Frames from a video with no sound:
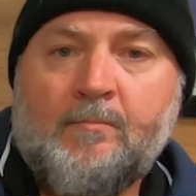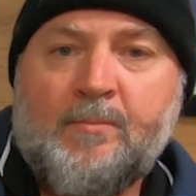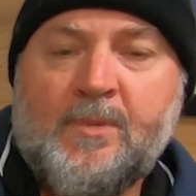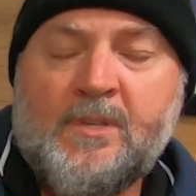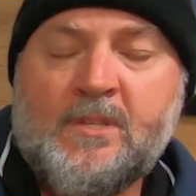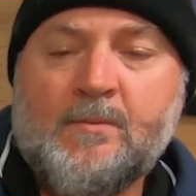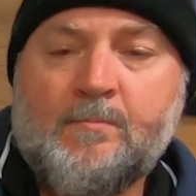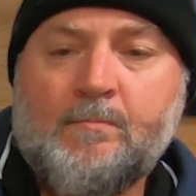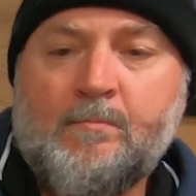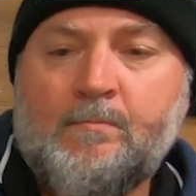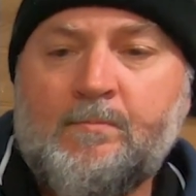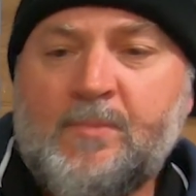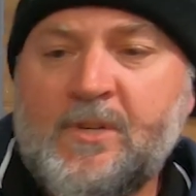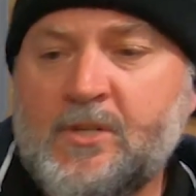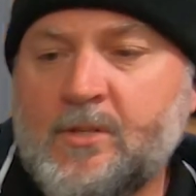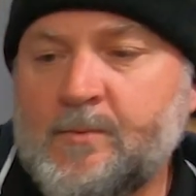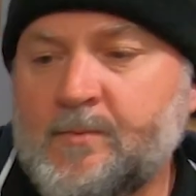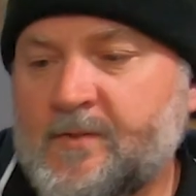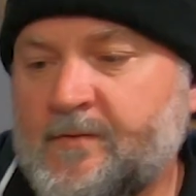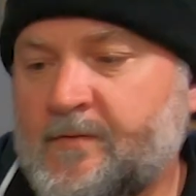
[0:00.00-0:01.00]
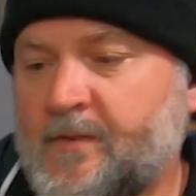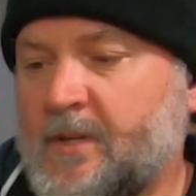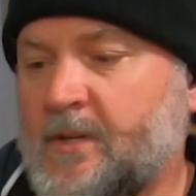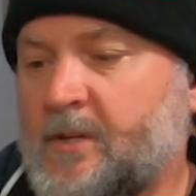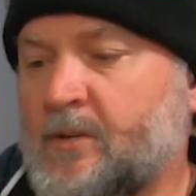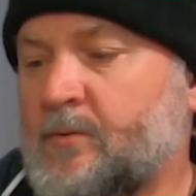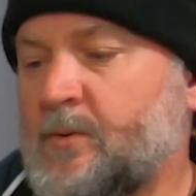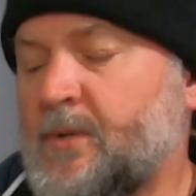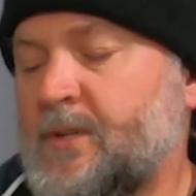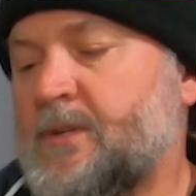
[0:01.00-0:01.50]
Bishop's
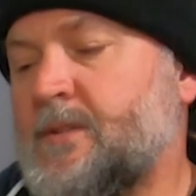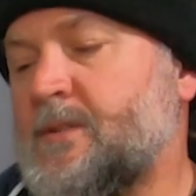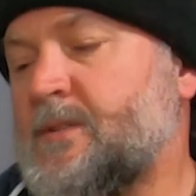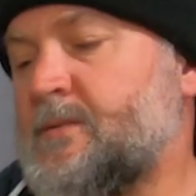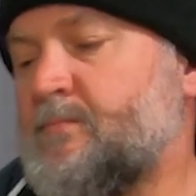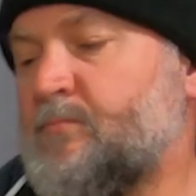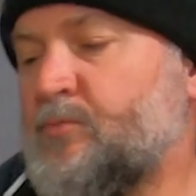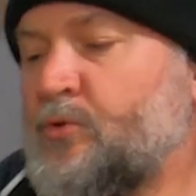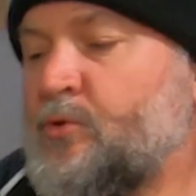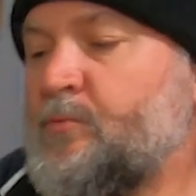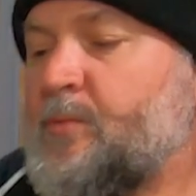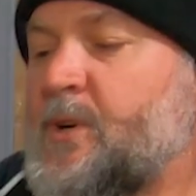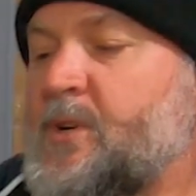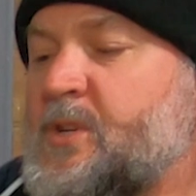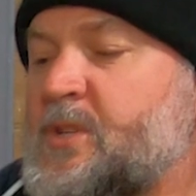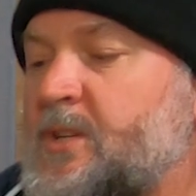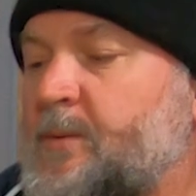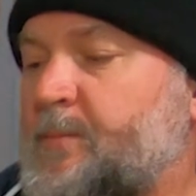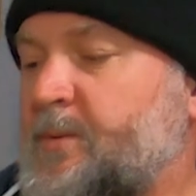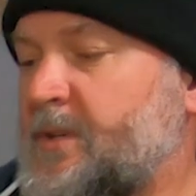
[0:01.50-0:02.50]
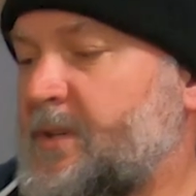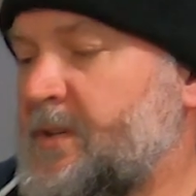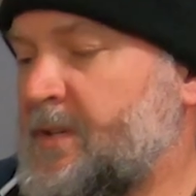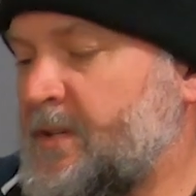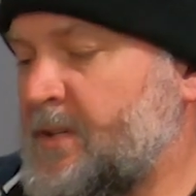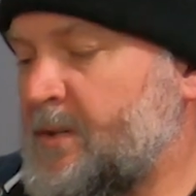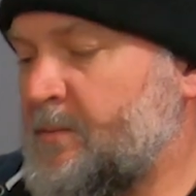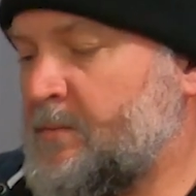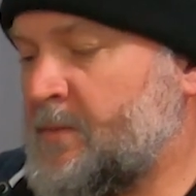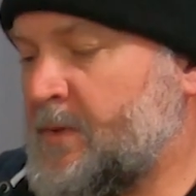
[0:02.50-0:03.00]
Finger is brewed by Shepherd
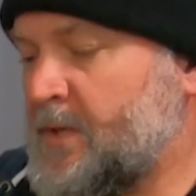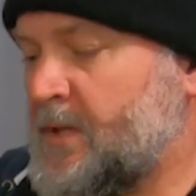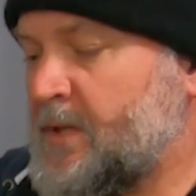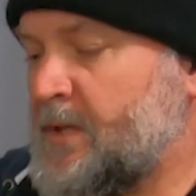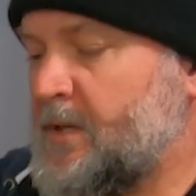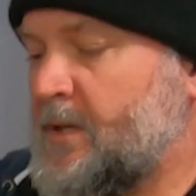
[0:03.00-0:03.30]
Neame